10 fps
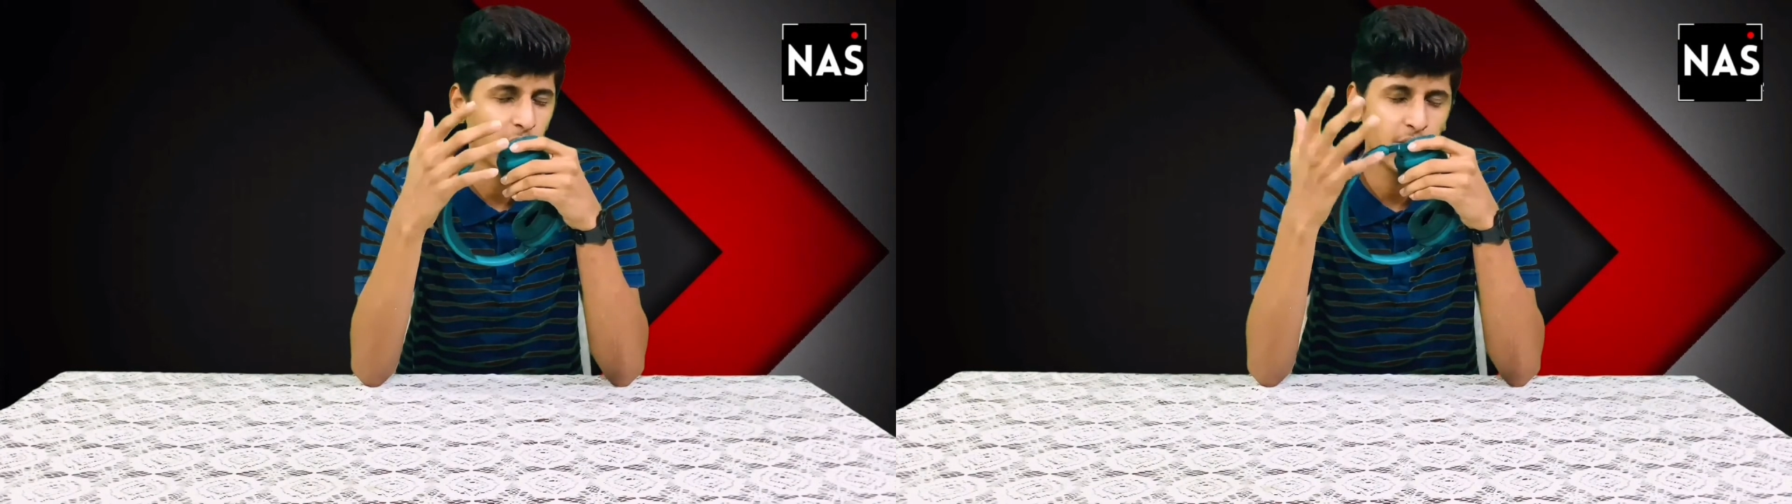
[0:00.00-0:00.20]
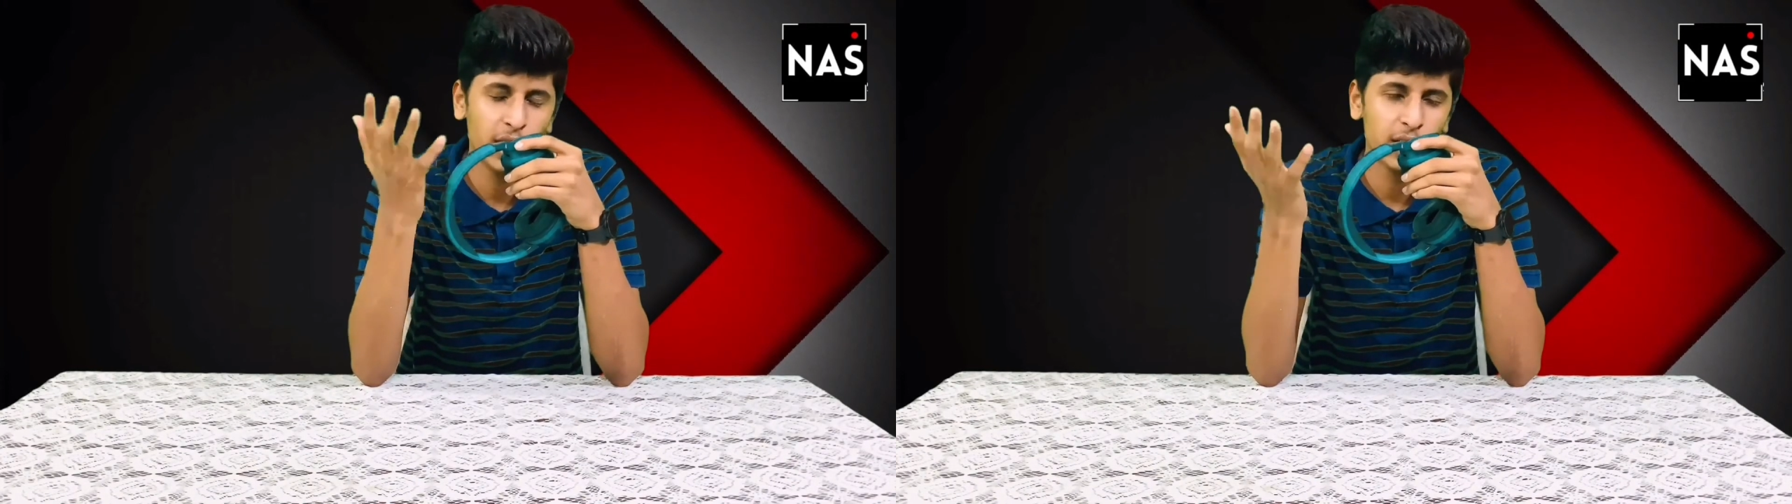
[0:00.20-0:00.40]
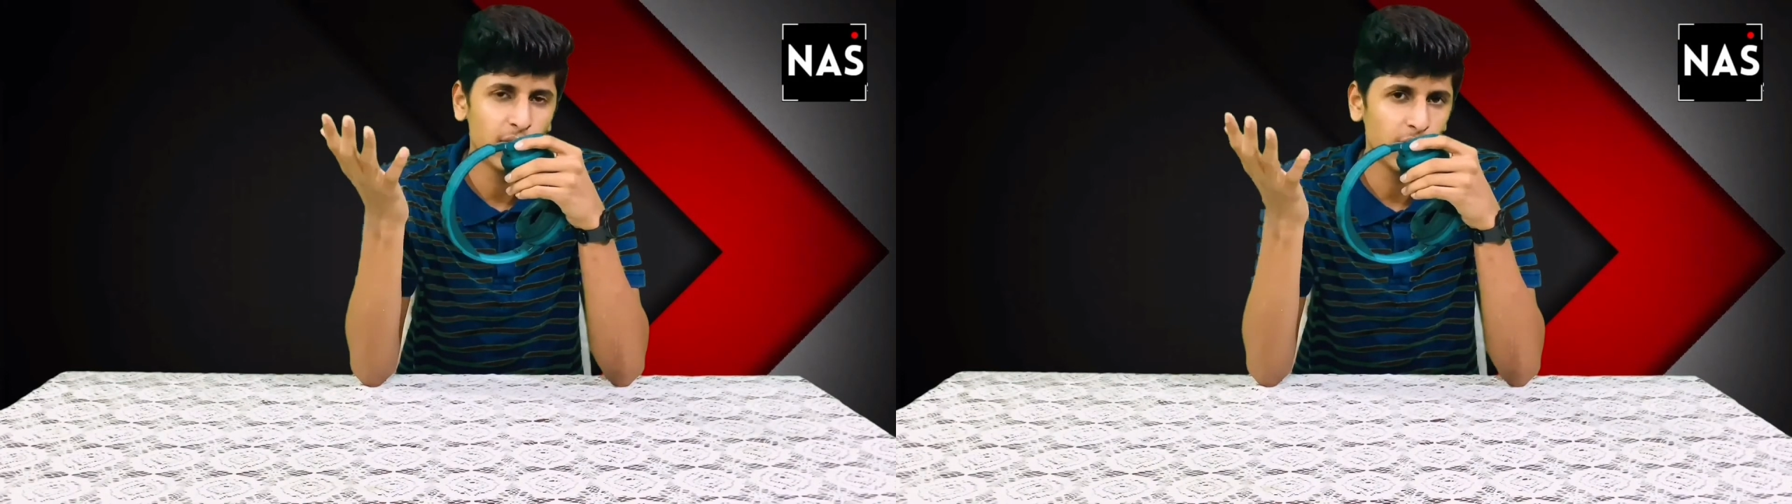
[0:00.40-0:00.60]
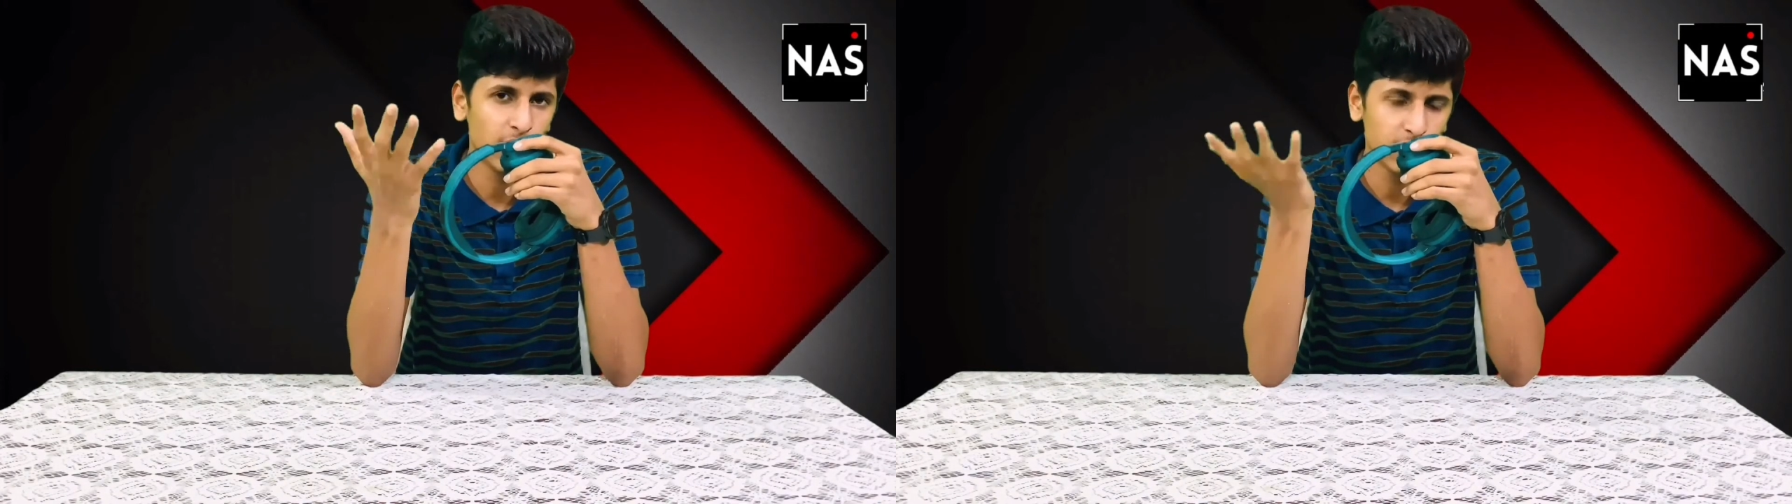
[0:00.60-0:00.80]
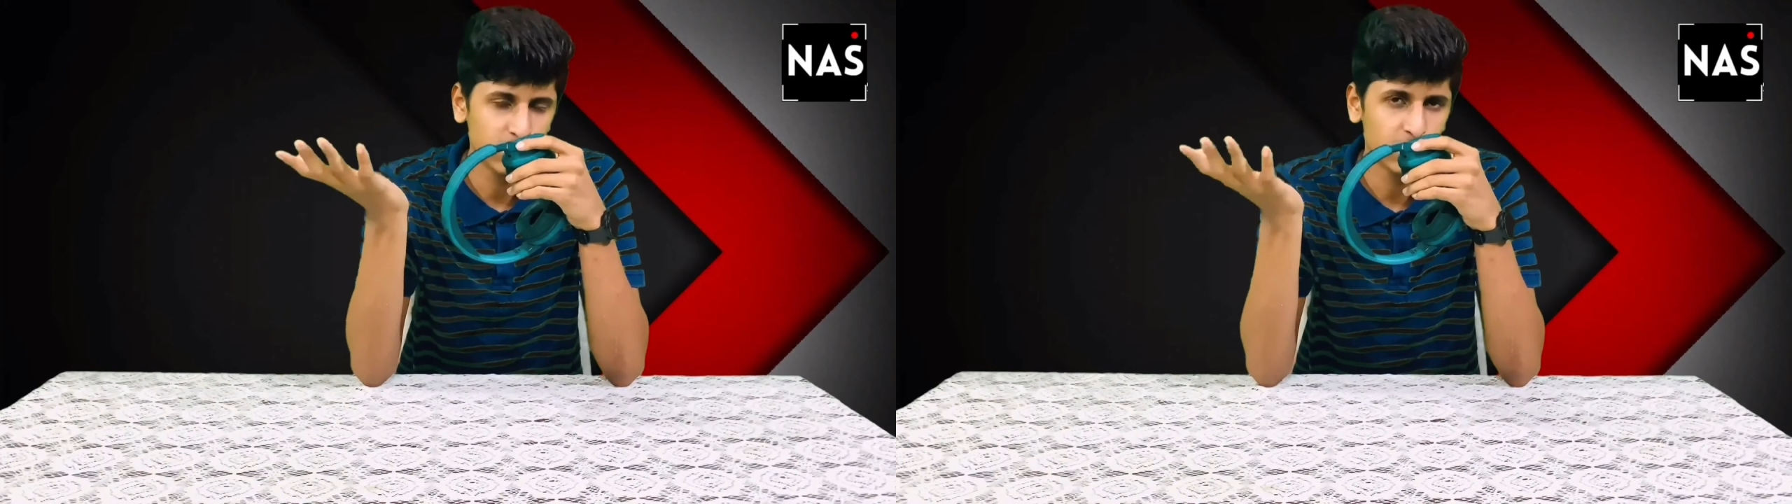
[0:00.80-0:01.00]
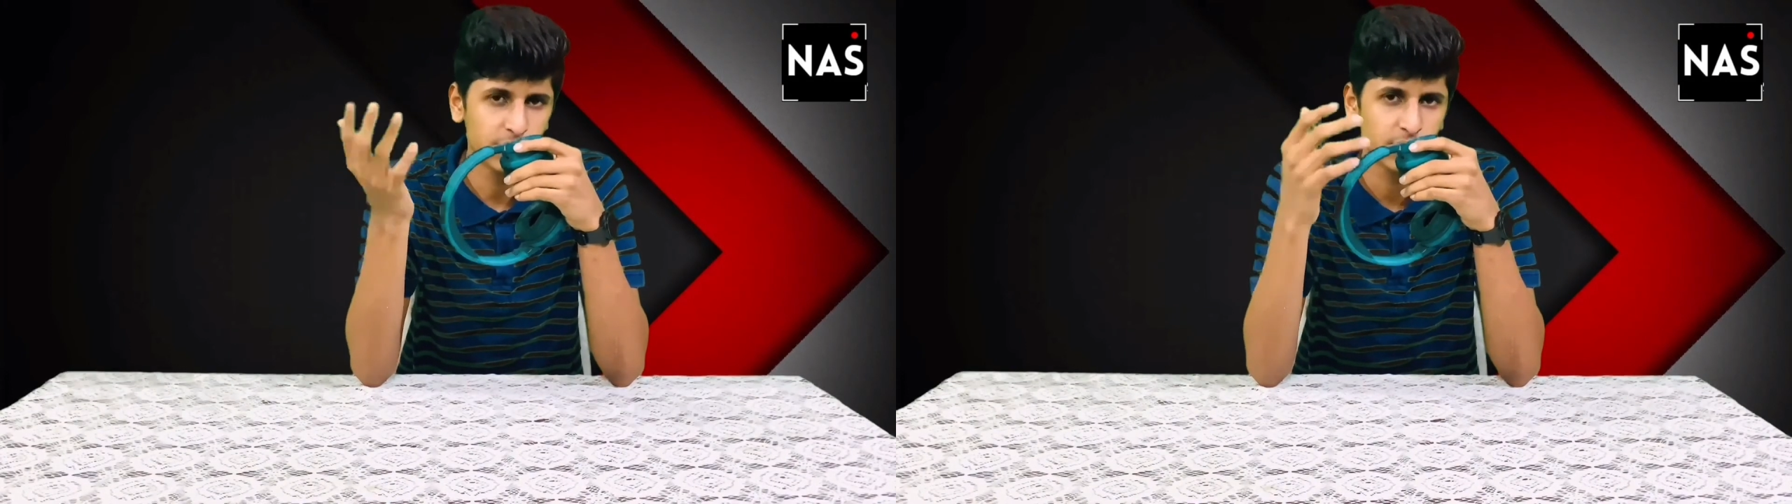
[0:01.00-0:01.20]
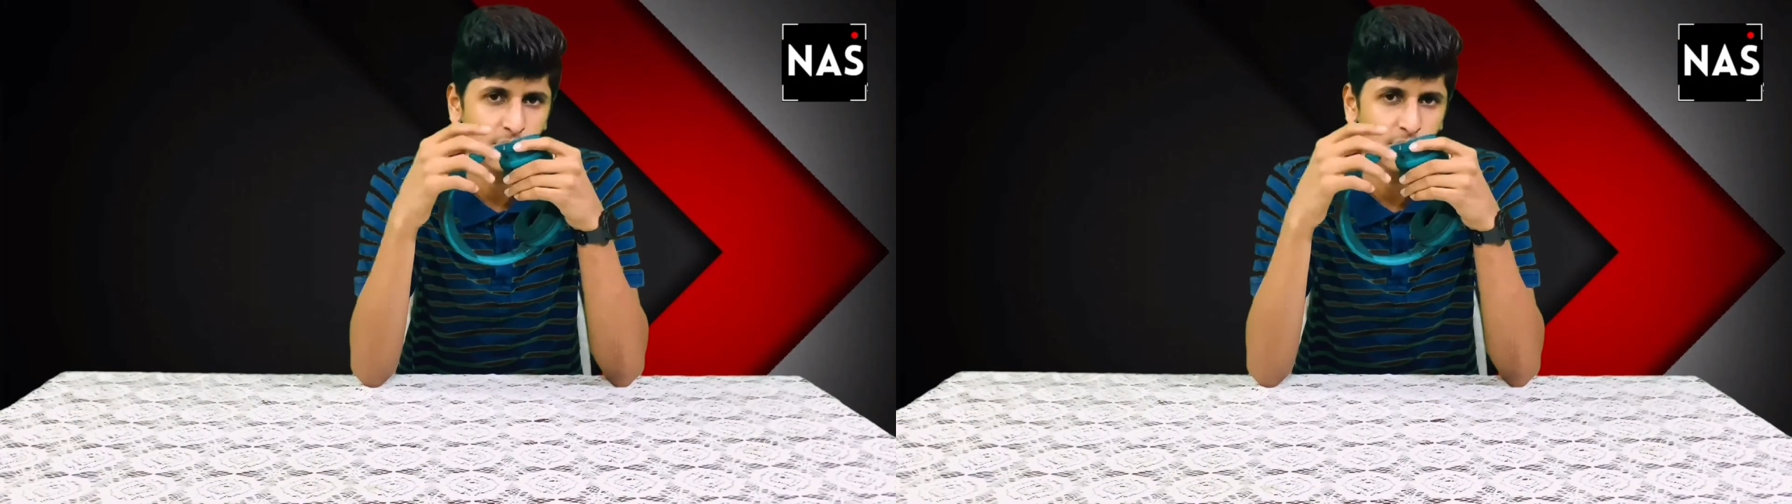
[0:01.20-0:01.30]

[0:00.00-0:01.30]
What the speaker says: or any other stuff.